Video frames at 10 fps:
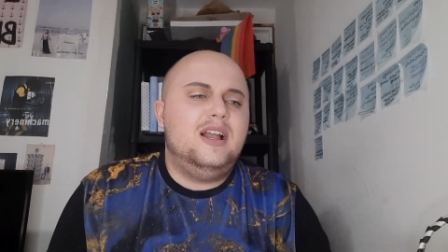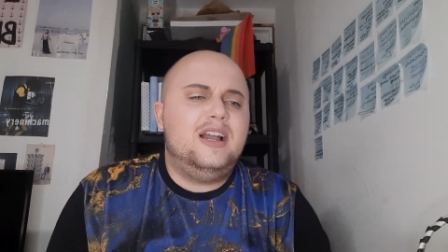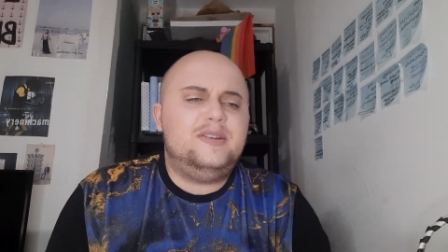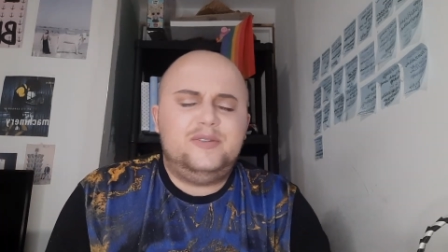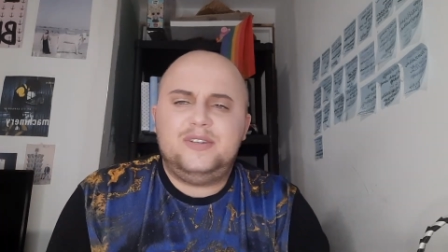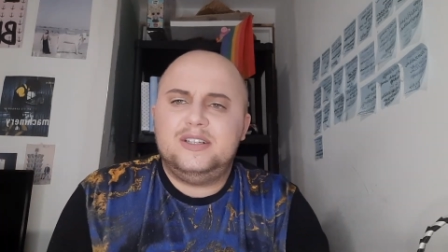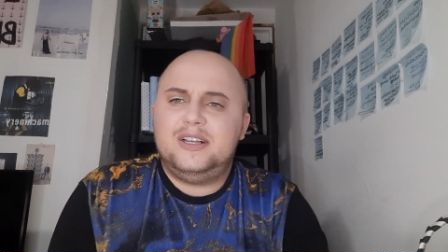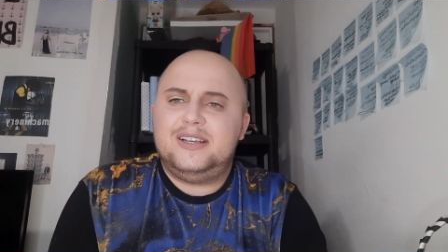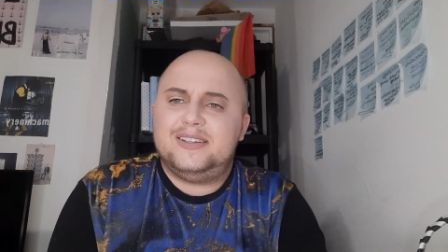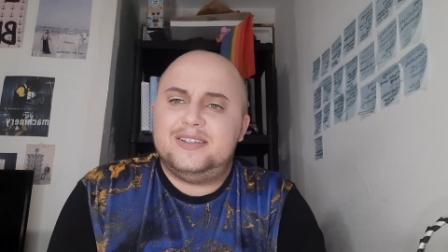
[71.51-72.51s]
I feel
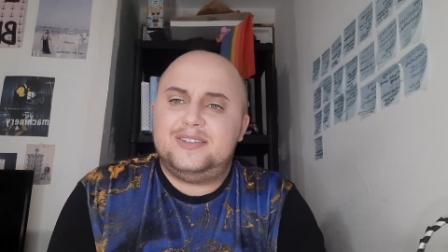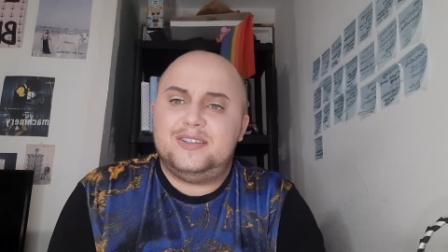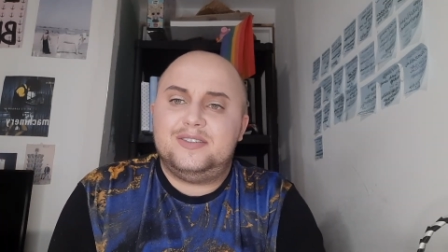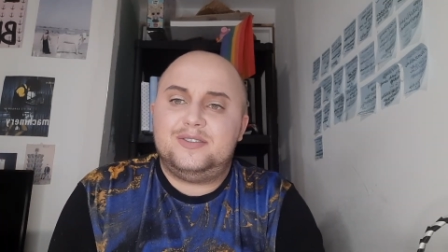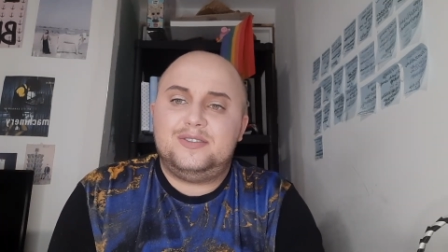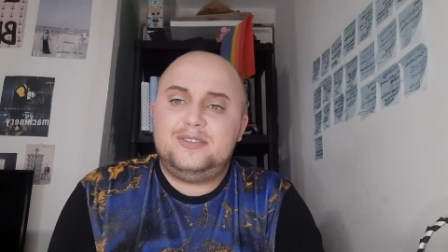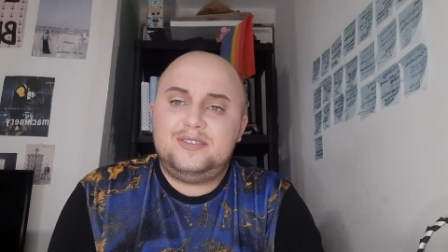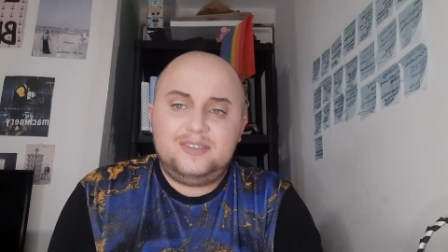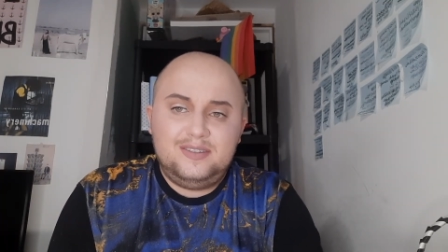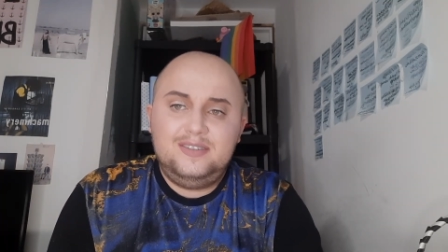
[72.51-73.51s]
like this
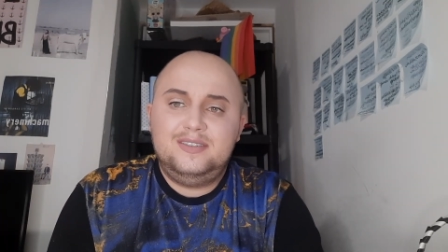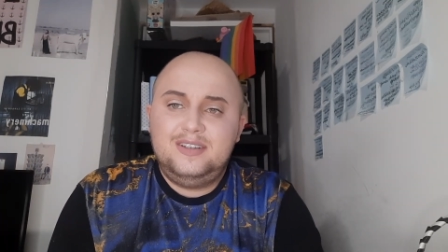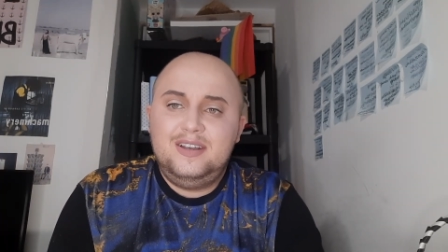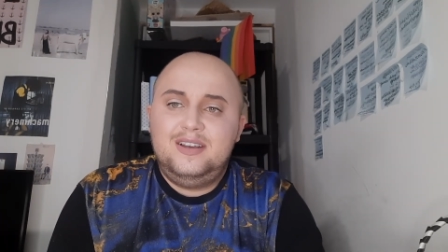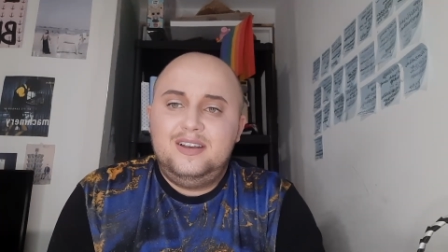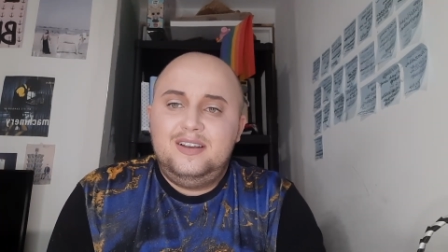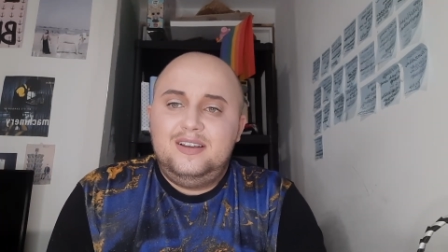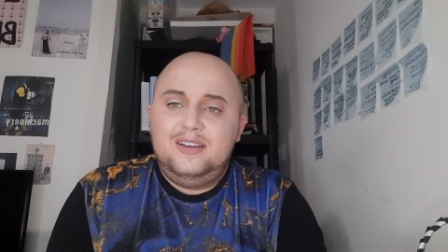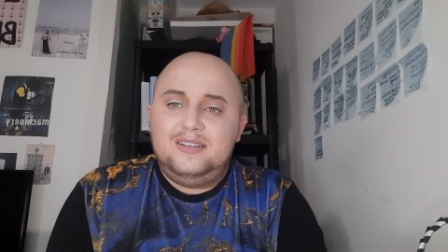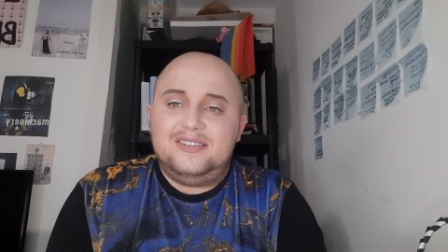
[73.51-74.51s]
is
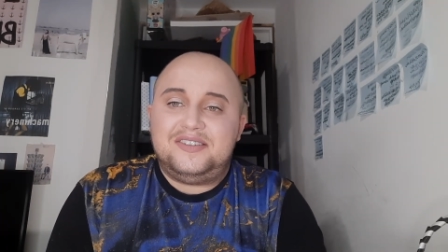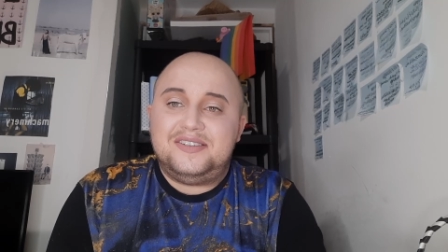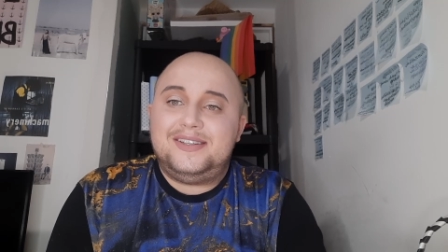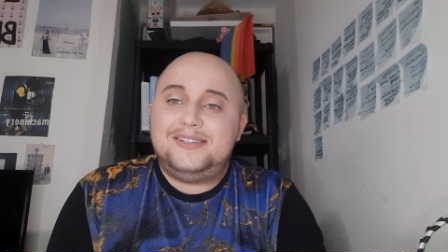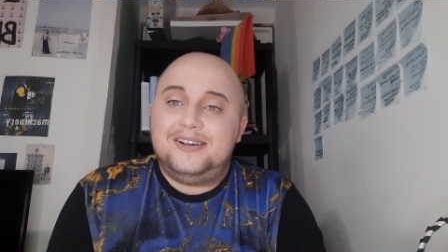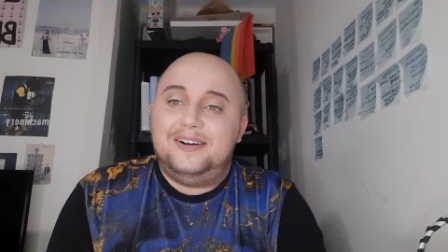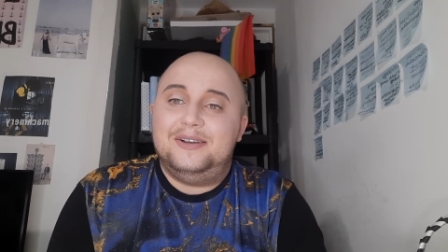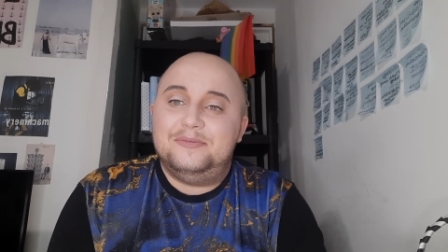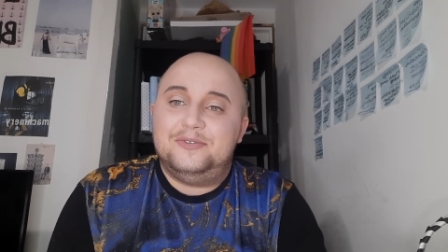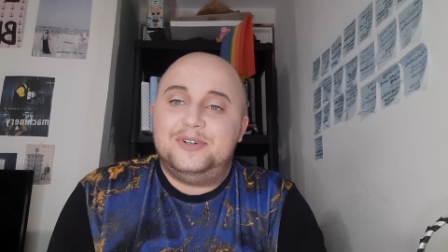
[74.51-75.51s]
this is the
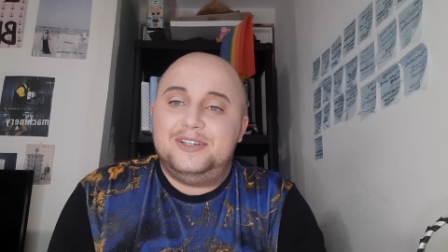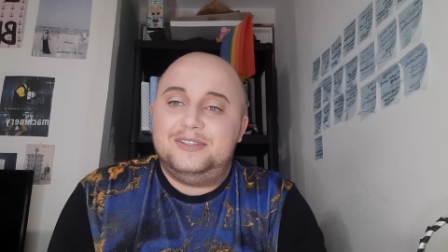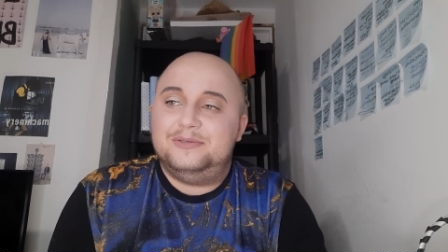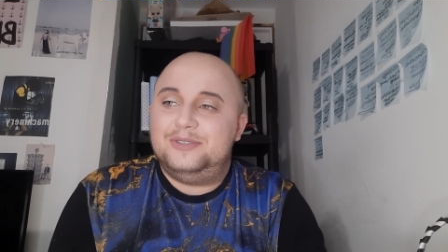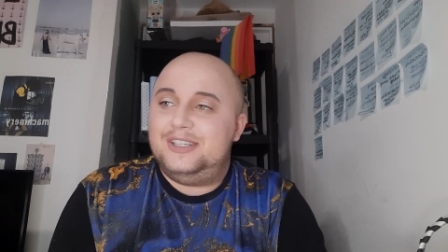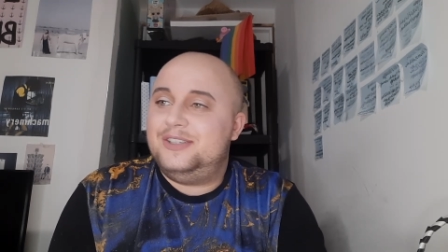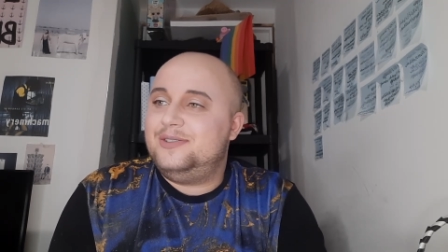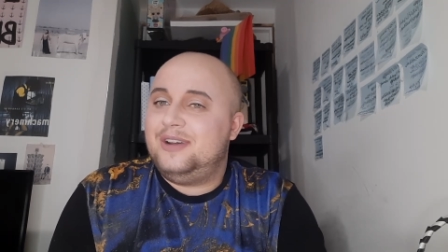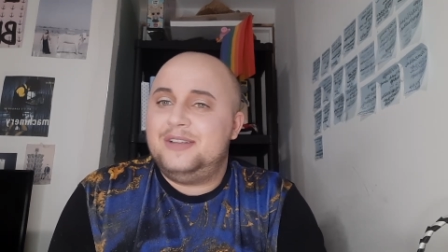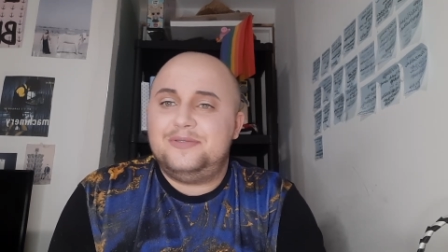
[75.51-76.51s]
time when we need
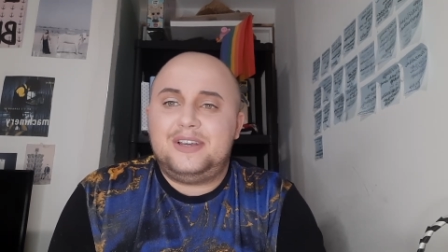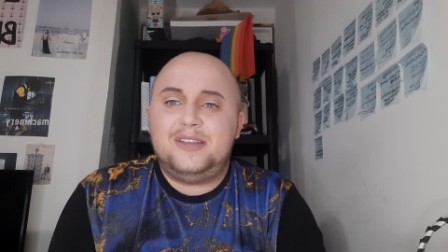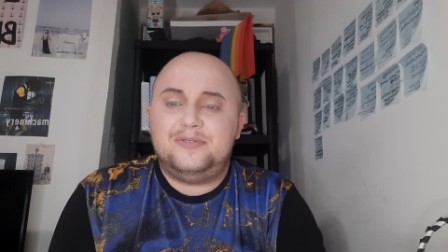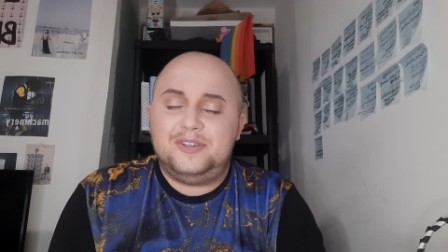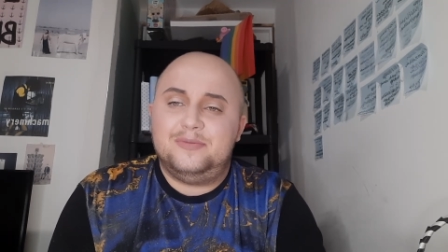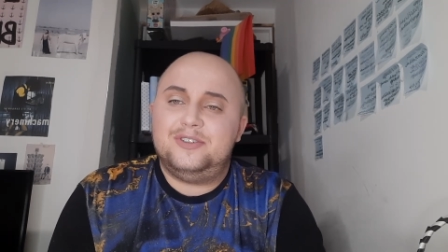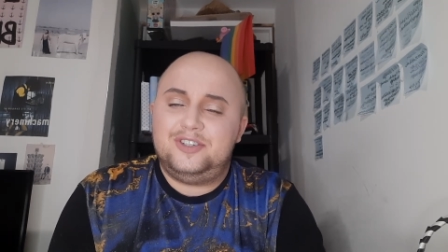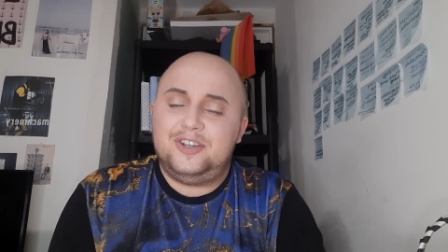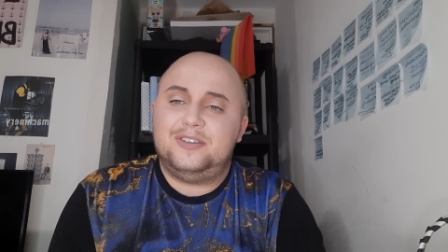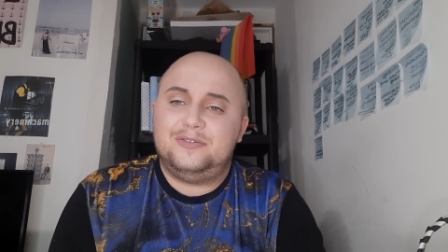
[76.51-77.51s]
to advocate for them to
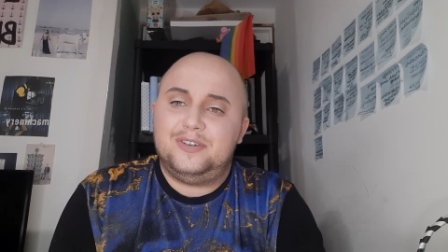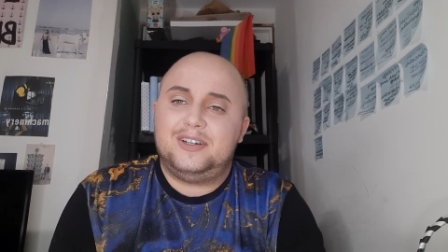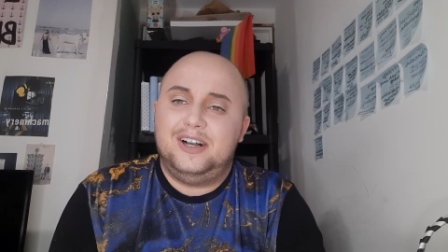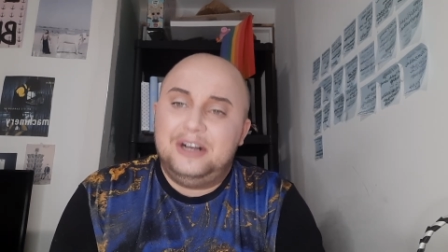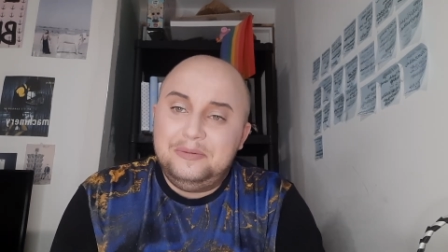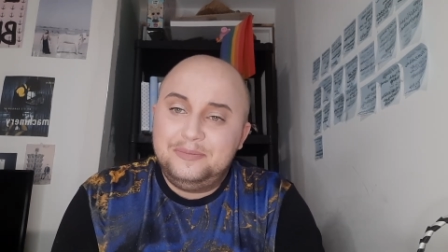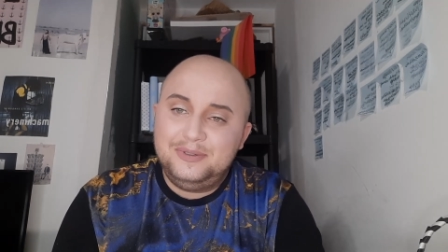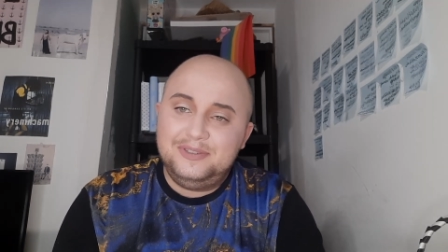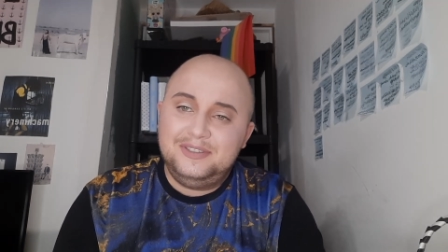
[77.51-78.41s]
shut the fuck up.